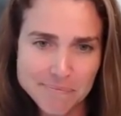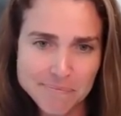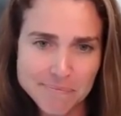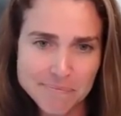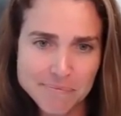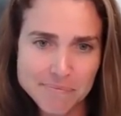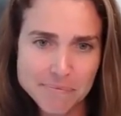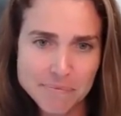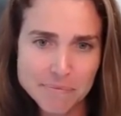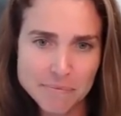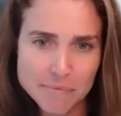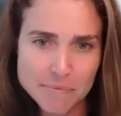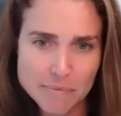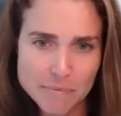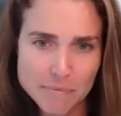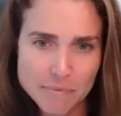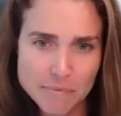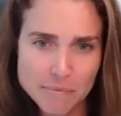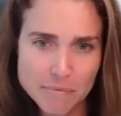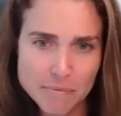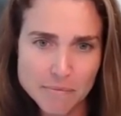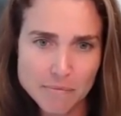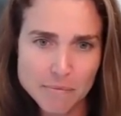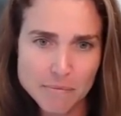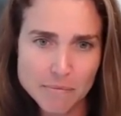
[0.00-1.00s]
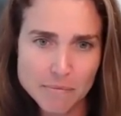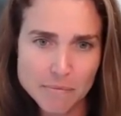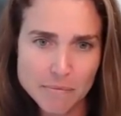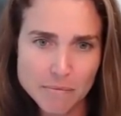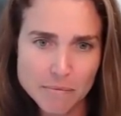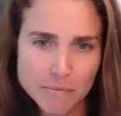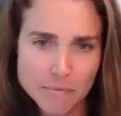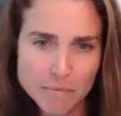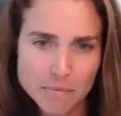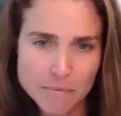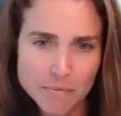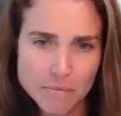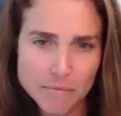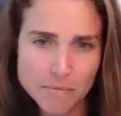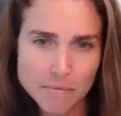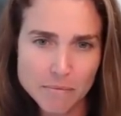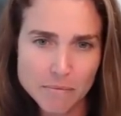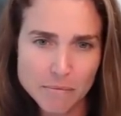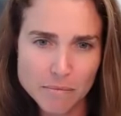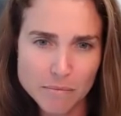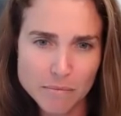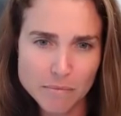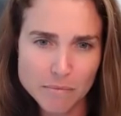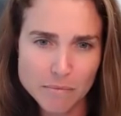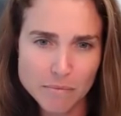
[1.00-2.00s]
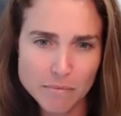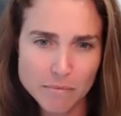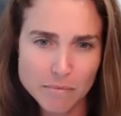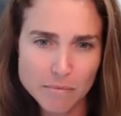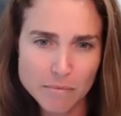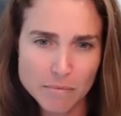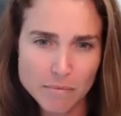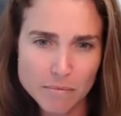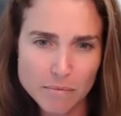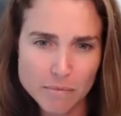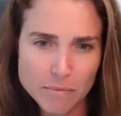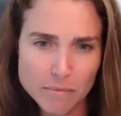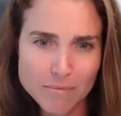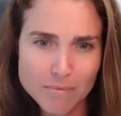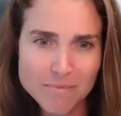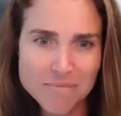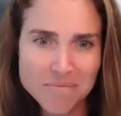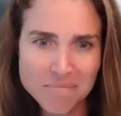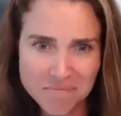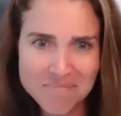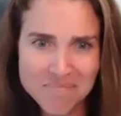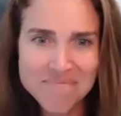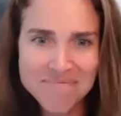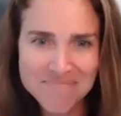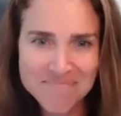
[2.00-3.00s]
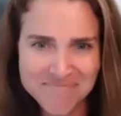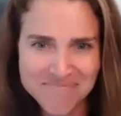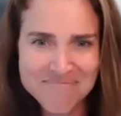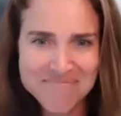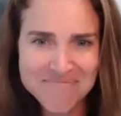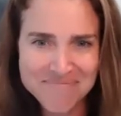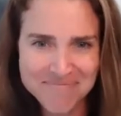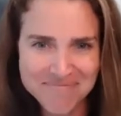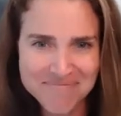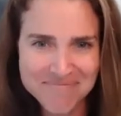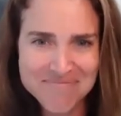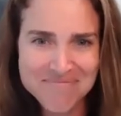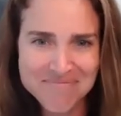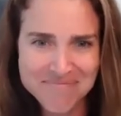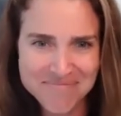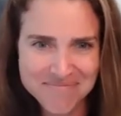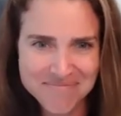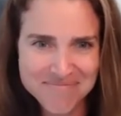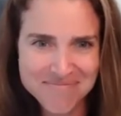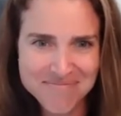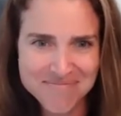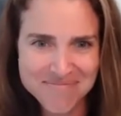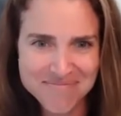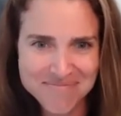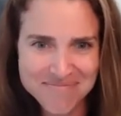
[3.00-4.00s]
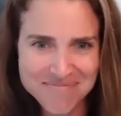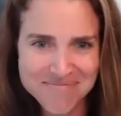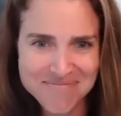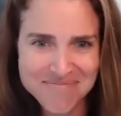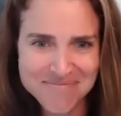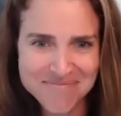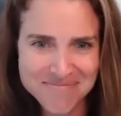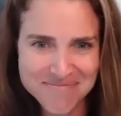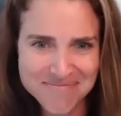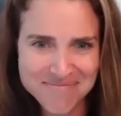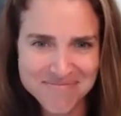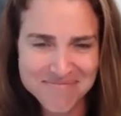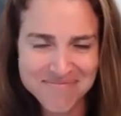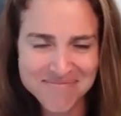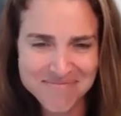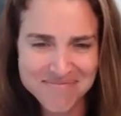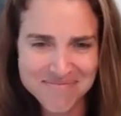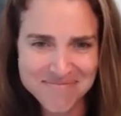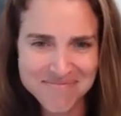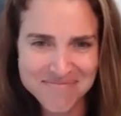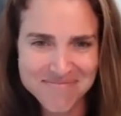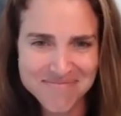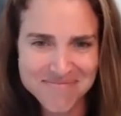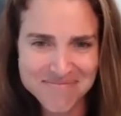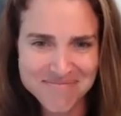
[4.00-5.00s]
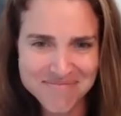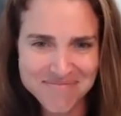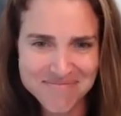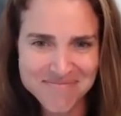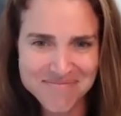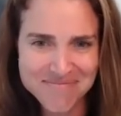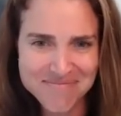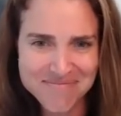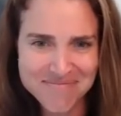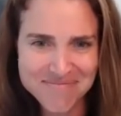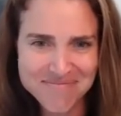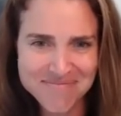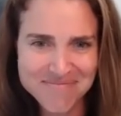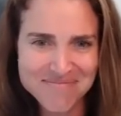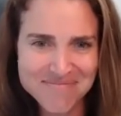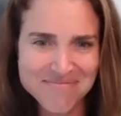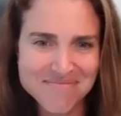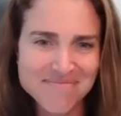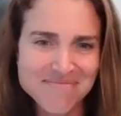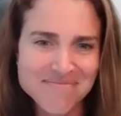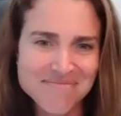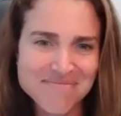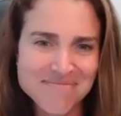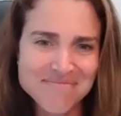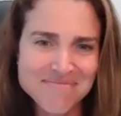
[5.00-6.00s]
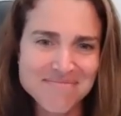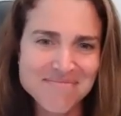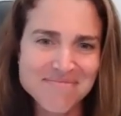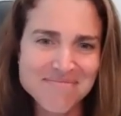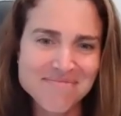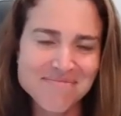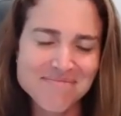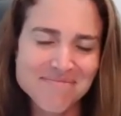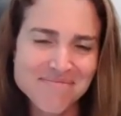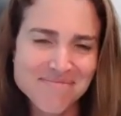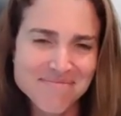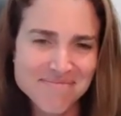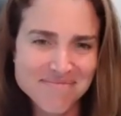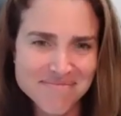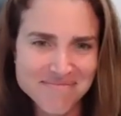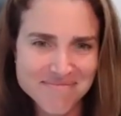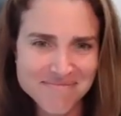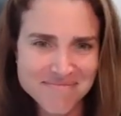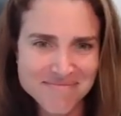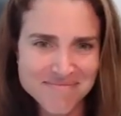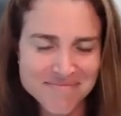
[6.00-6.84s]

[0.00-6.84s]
This person isn't speaking.